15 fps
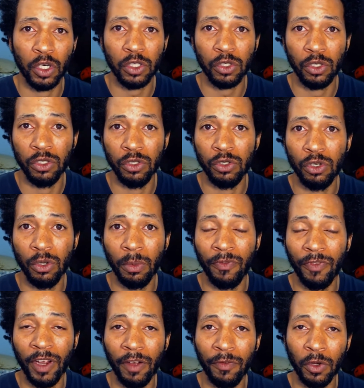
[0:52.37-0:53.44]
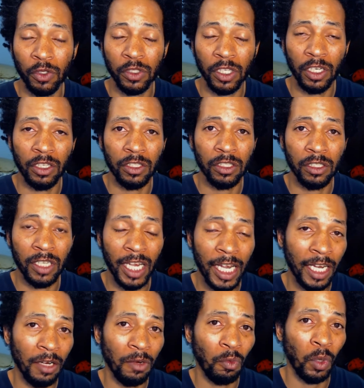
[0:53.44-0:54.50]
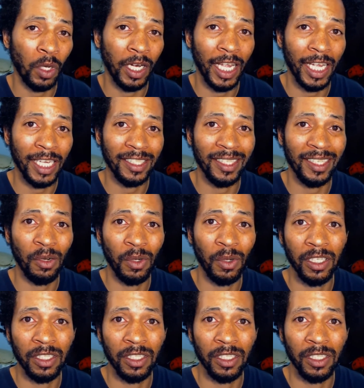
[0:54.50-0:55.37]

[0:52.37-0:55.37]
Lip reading: on YouTube if y'all folks understand what SEO is.